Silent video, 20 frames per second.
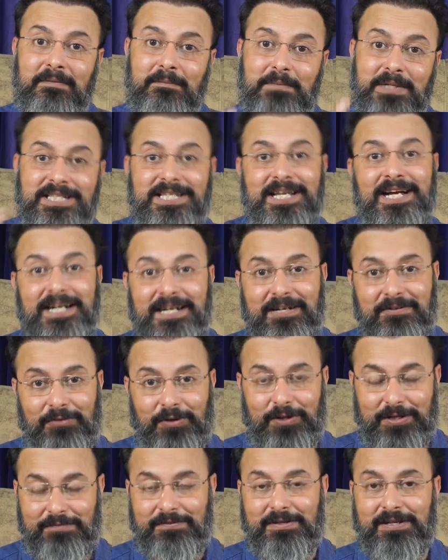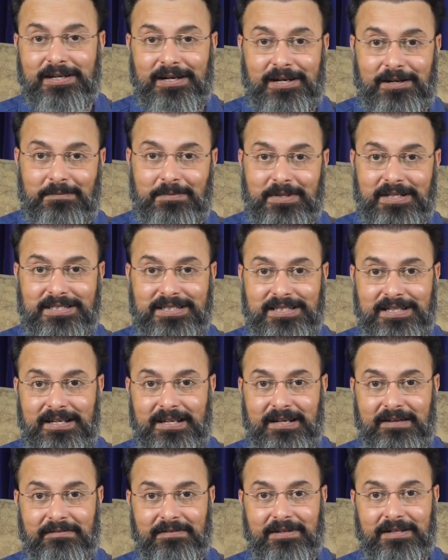beside whatever karmas they
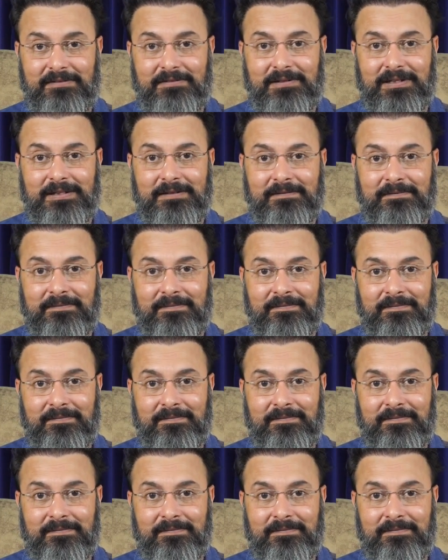have given.